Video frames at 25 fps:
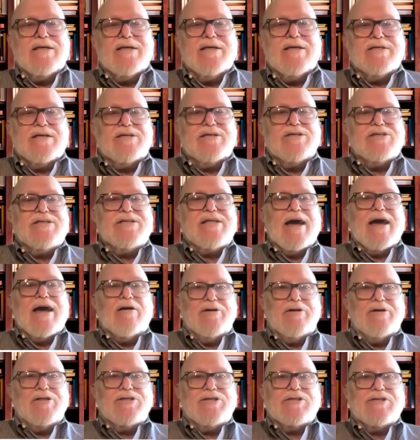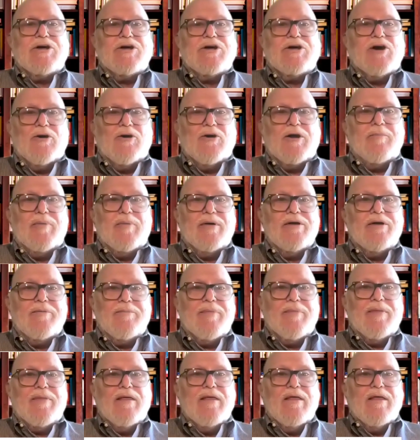isn't as down as it's going to be.
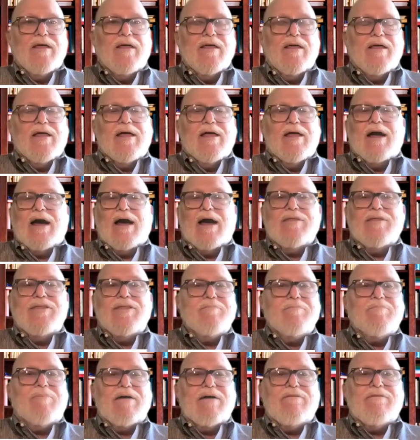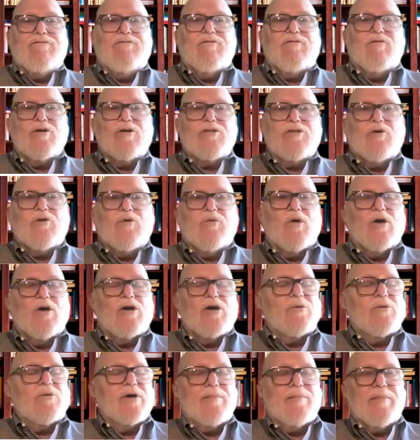So I think by fourth
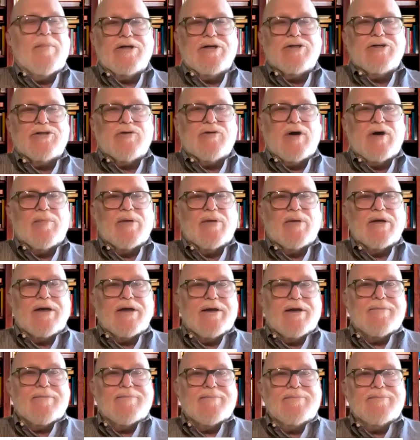quarter, we're going to be in trouble again.